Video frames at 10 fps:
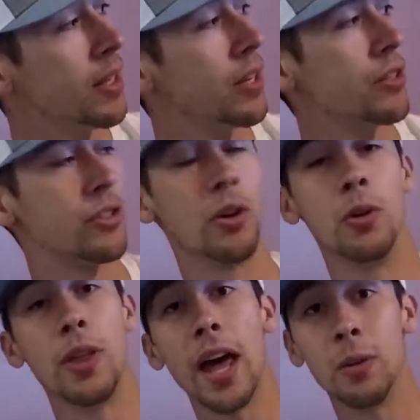so
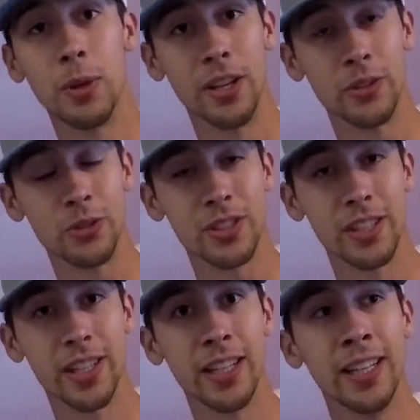that'll be
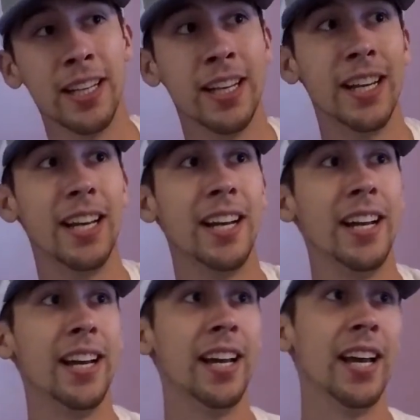interesting.
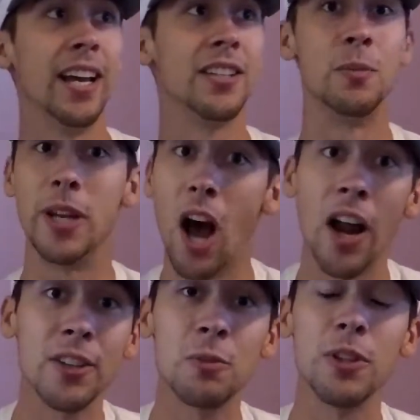To be
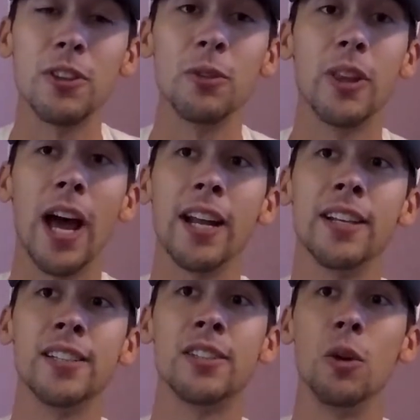honest with you, that
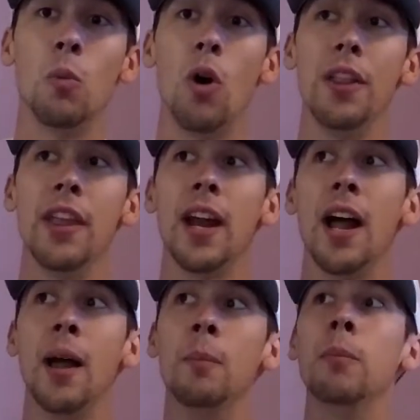is the one that
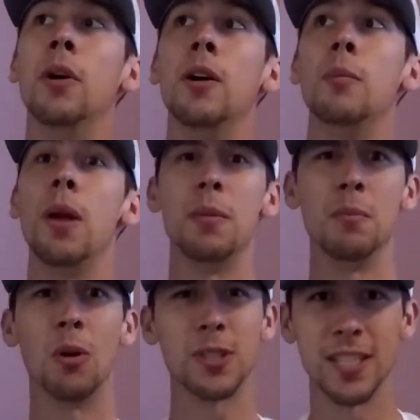I'm maybe
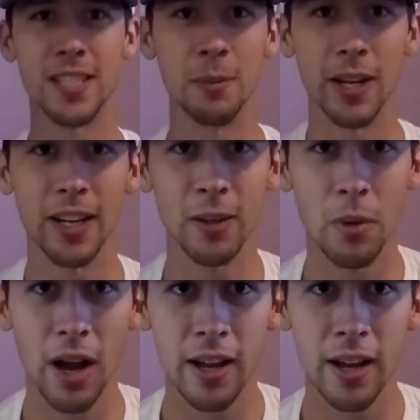most intimidated by,